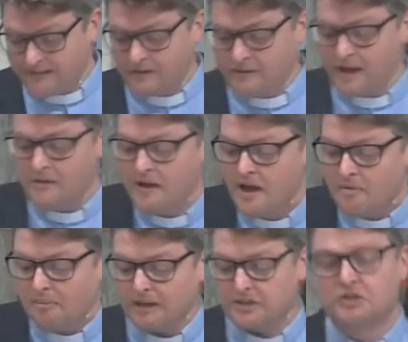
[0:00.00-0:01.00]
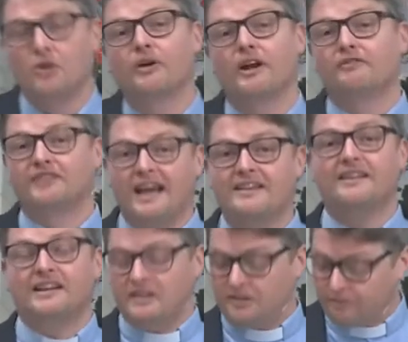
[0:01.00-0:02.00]
I don't know. But sure enough,
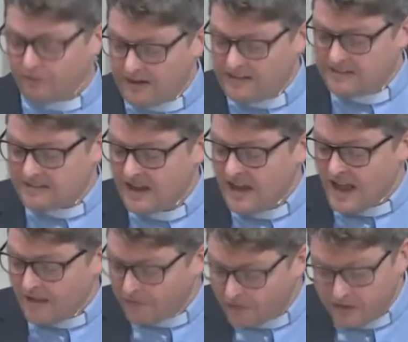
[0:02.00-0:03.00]
Daniel and his friends have